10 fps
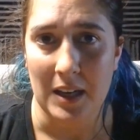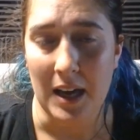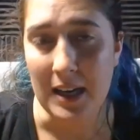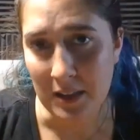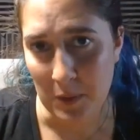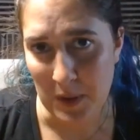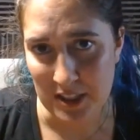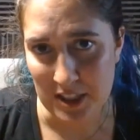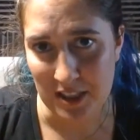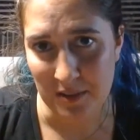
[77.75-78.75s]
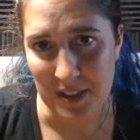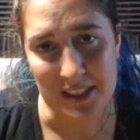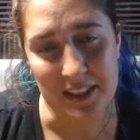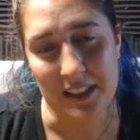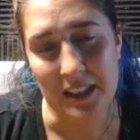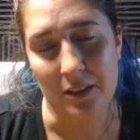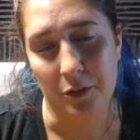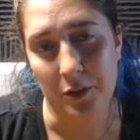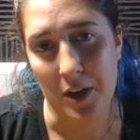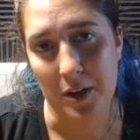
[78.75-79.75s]
I had a question recently
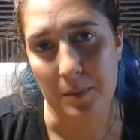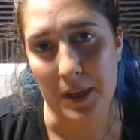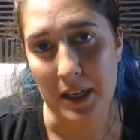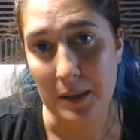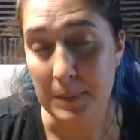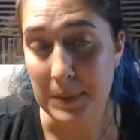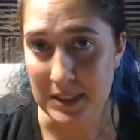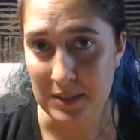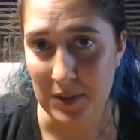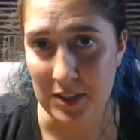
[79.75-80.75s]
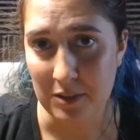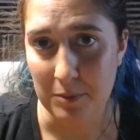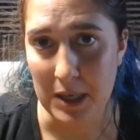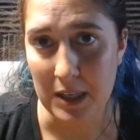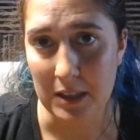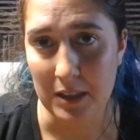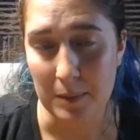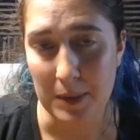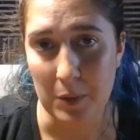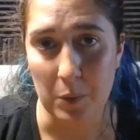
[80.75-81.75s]
from a business friend of mine
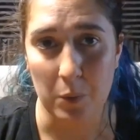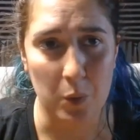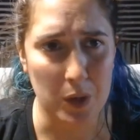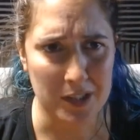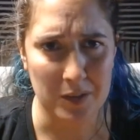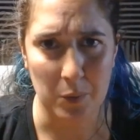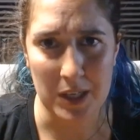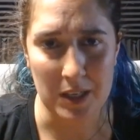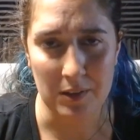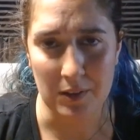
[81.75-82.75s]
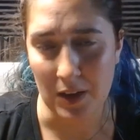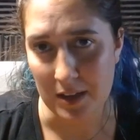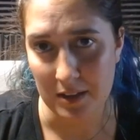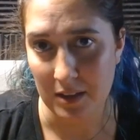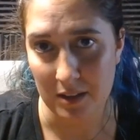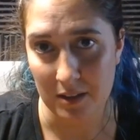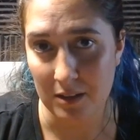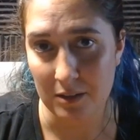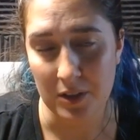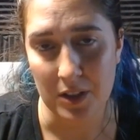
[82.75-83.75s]
about what we thought
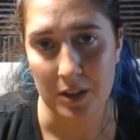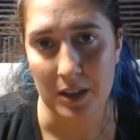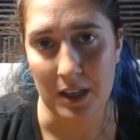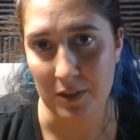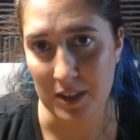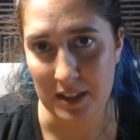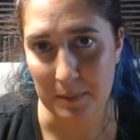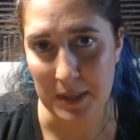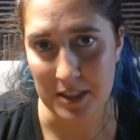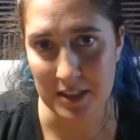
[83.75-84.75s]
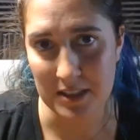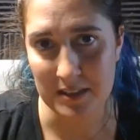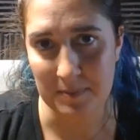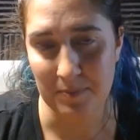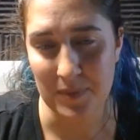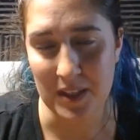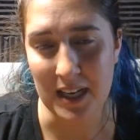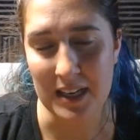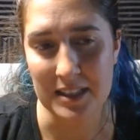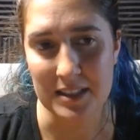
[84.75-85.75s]
of everything pages.
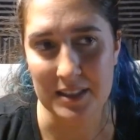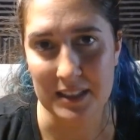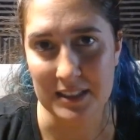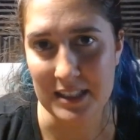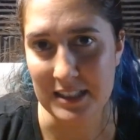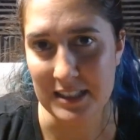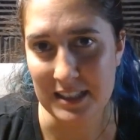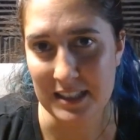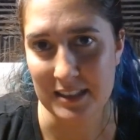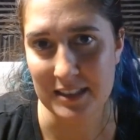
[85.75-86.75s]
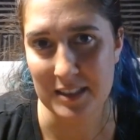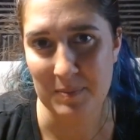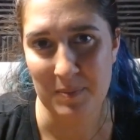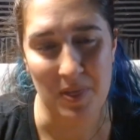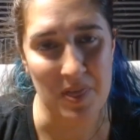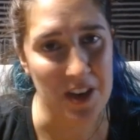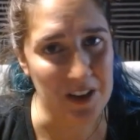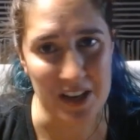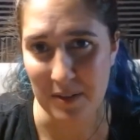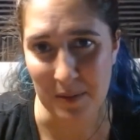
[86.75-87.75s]
And the consensus is they're
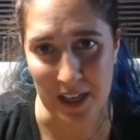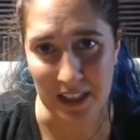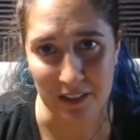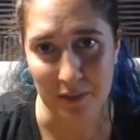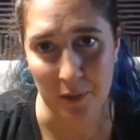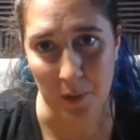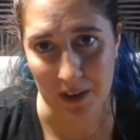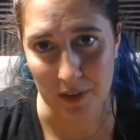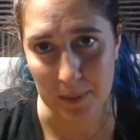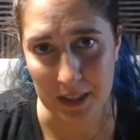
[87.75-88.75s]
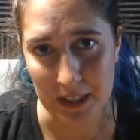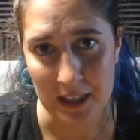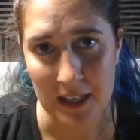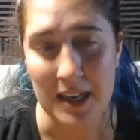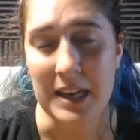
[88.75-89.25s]
not right for everybody,